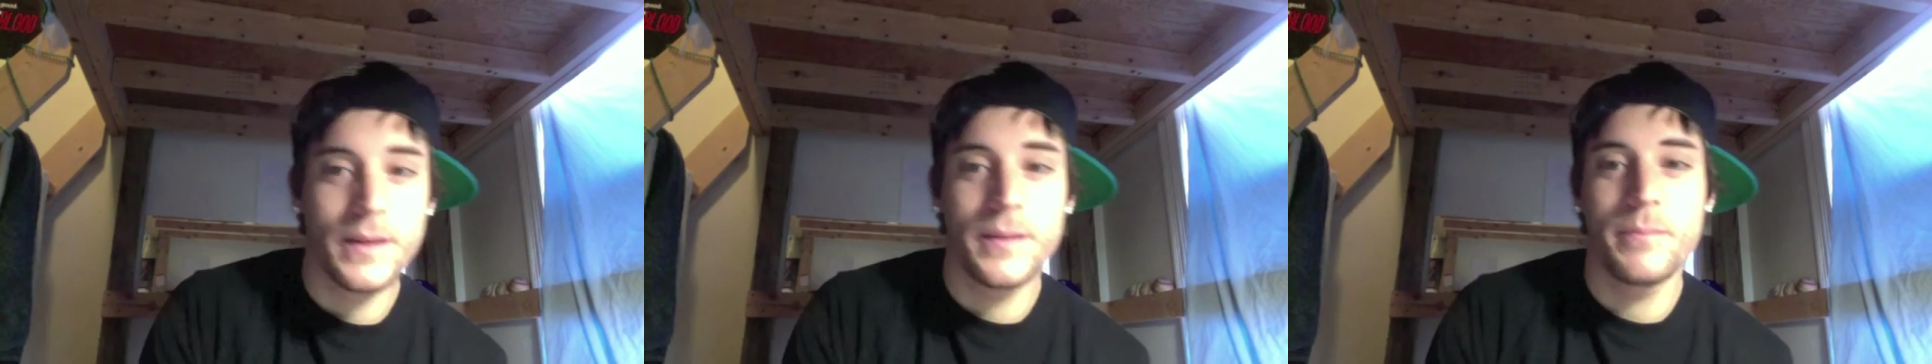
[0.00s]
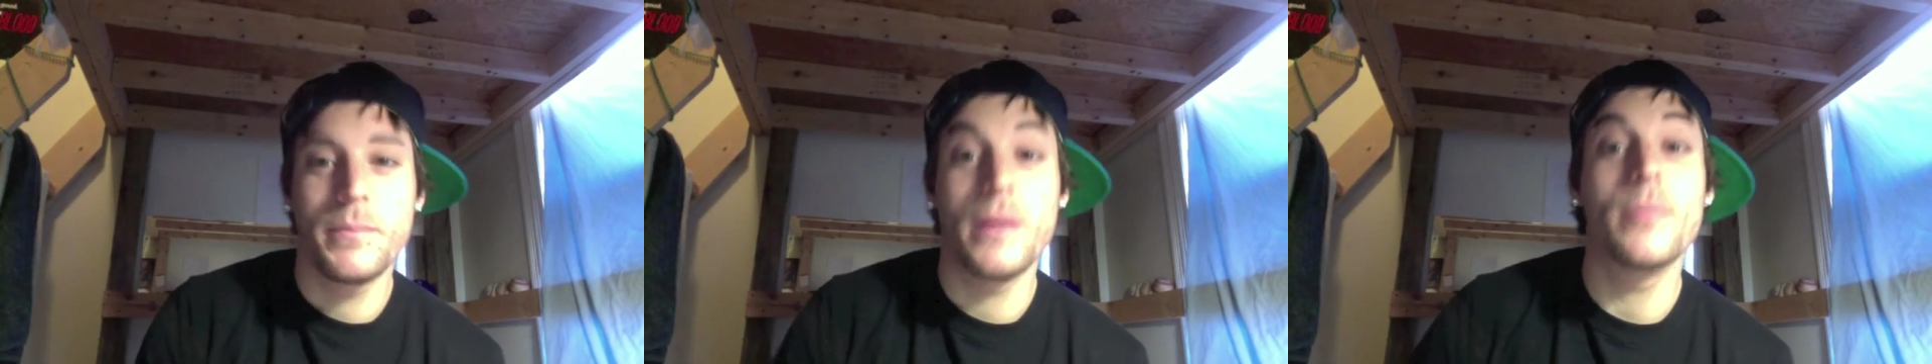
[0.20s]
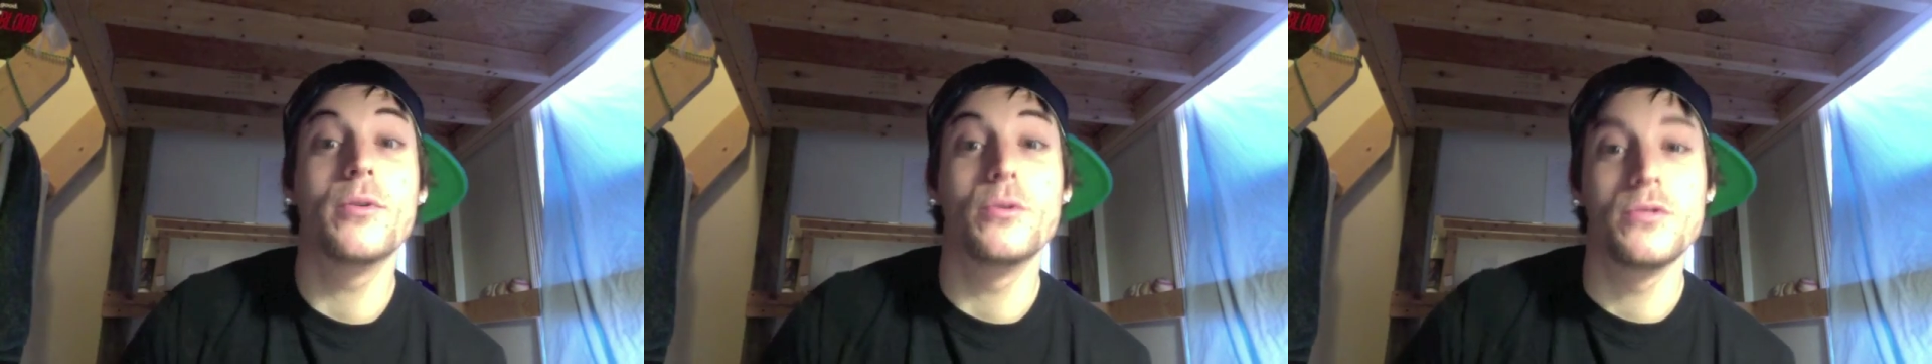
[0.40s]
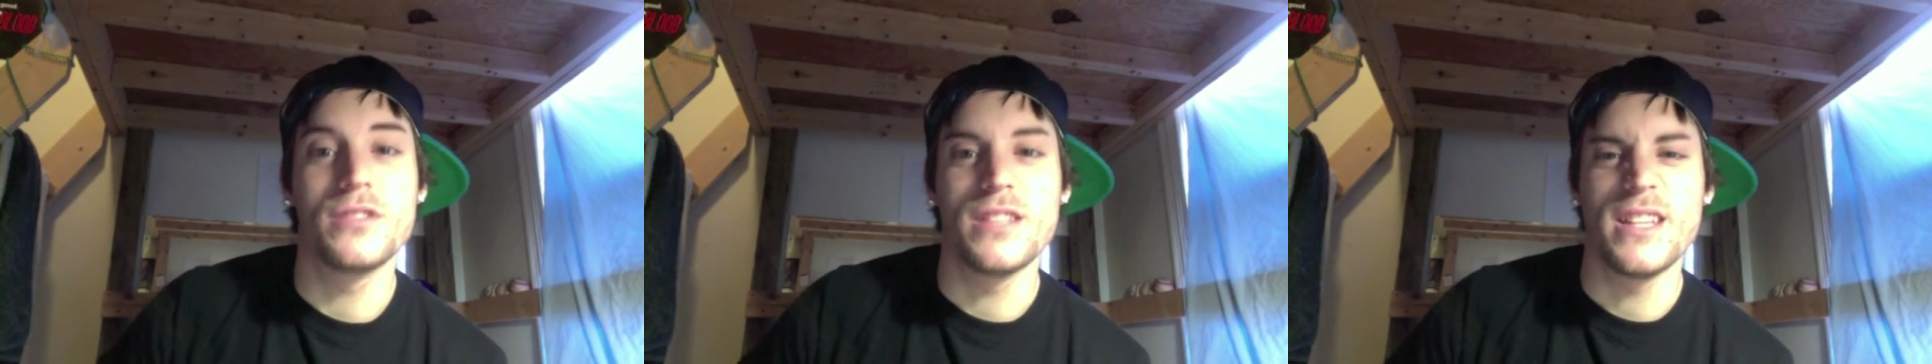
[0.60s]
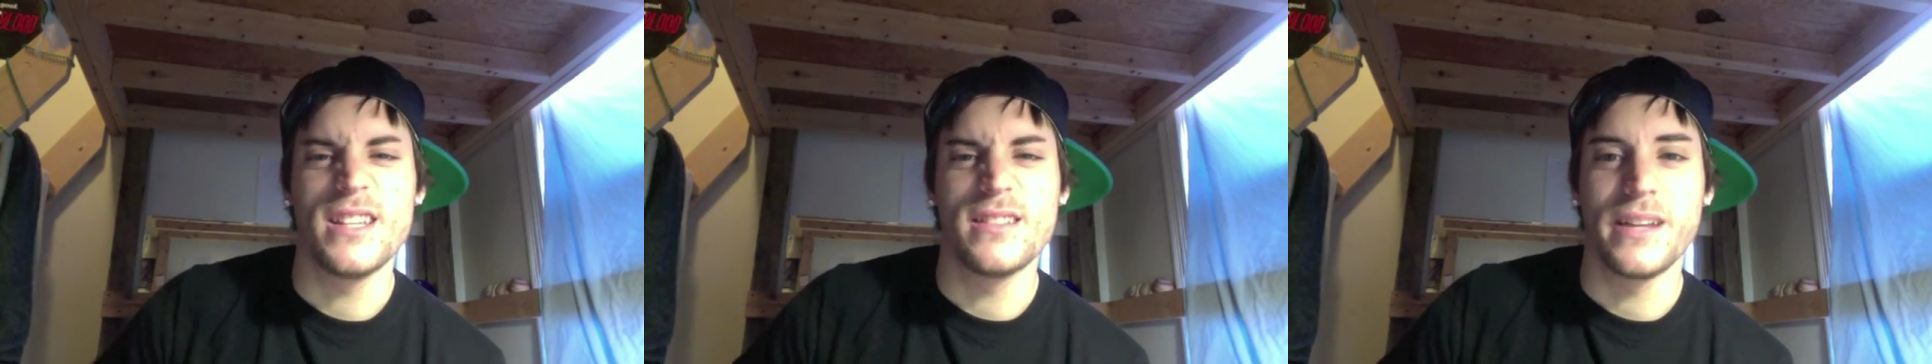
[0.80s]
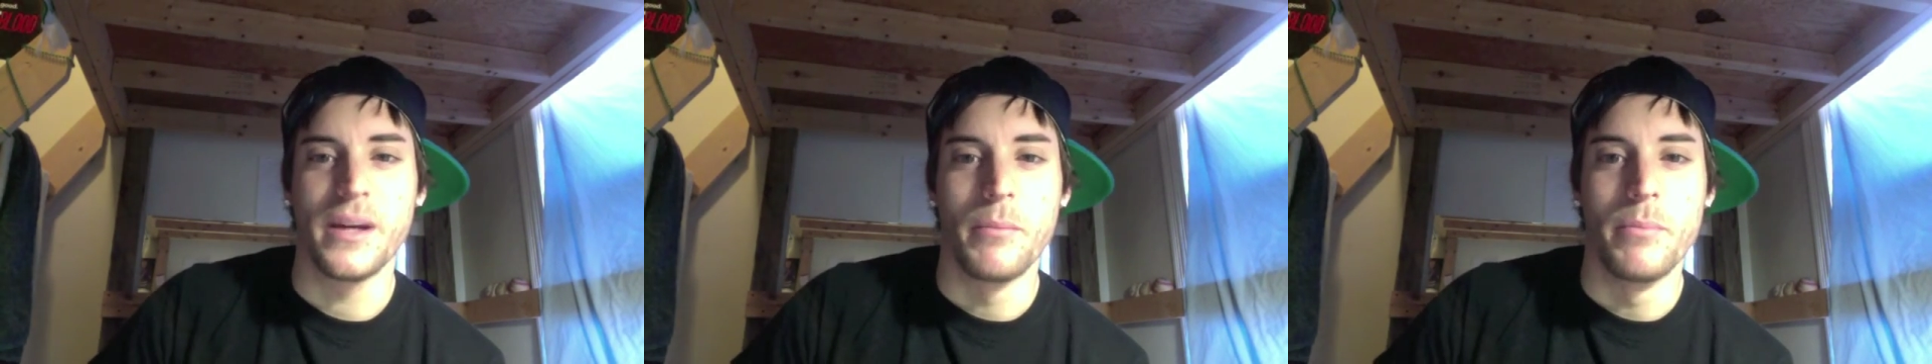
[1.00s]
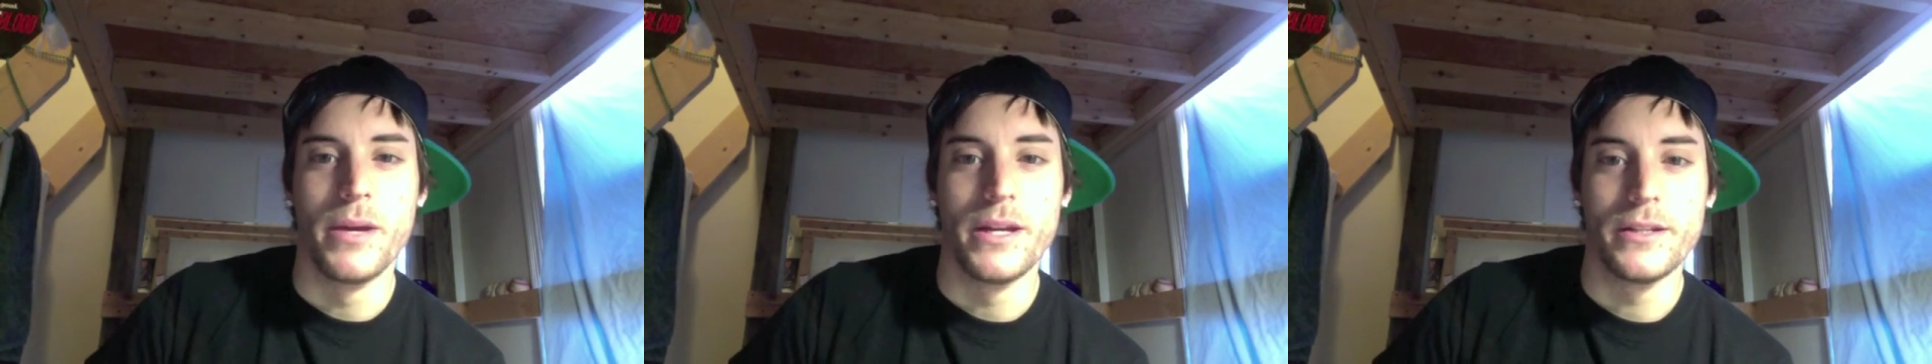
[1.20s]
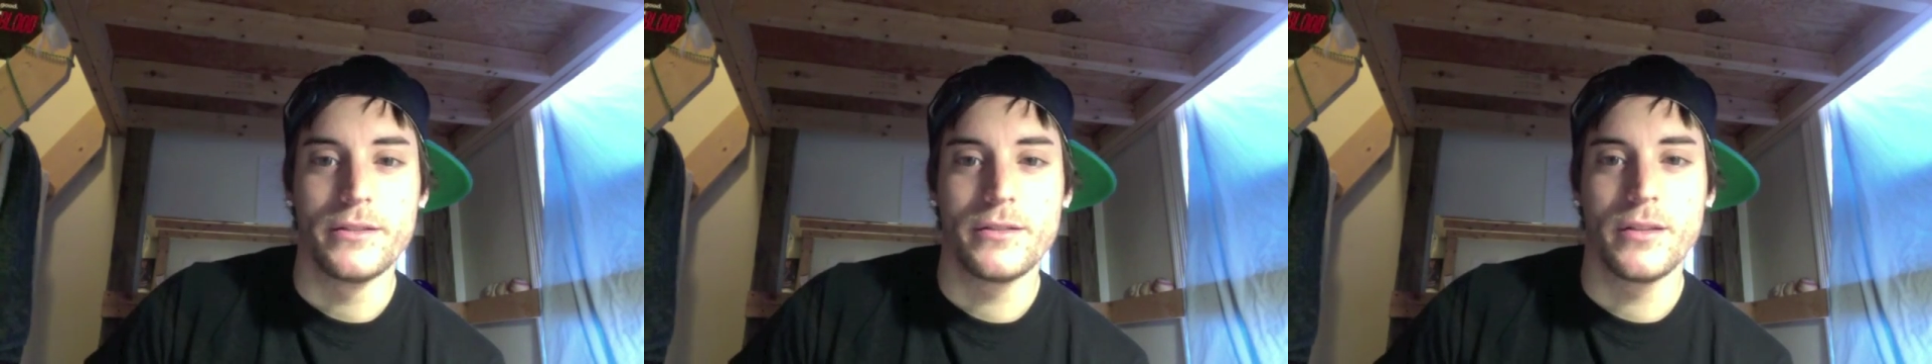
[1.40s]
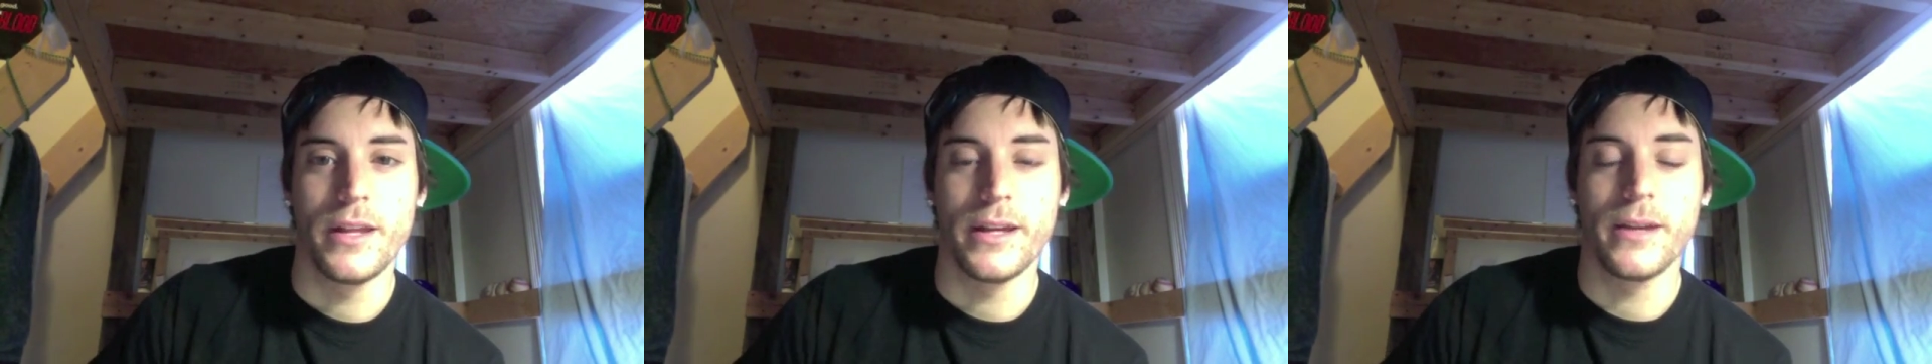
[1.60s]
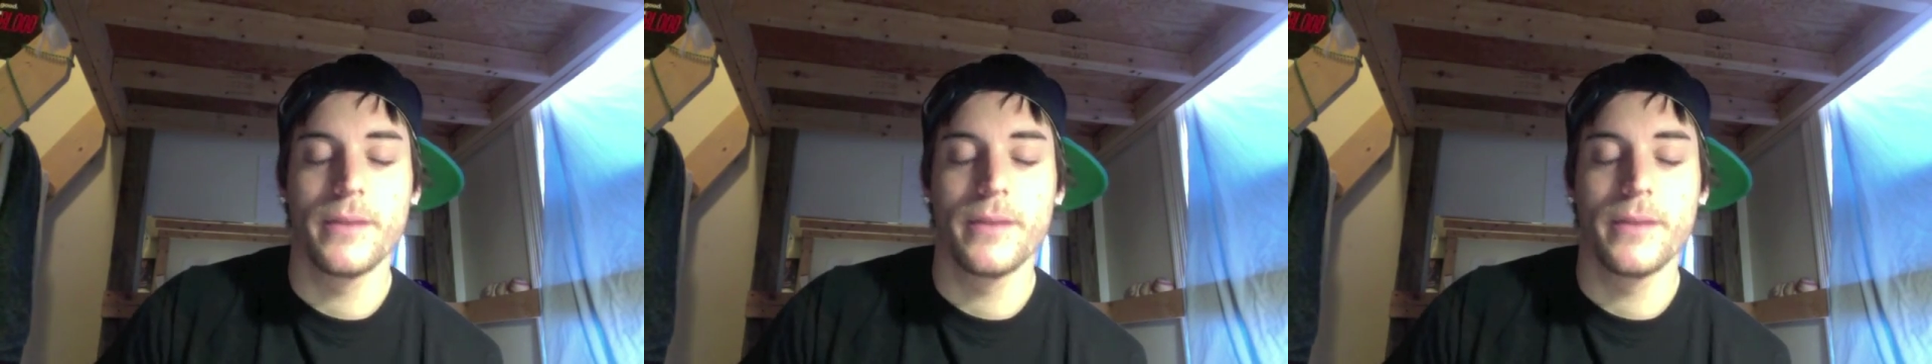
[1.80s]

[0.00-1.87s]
People who sneeze like a bitch, like,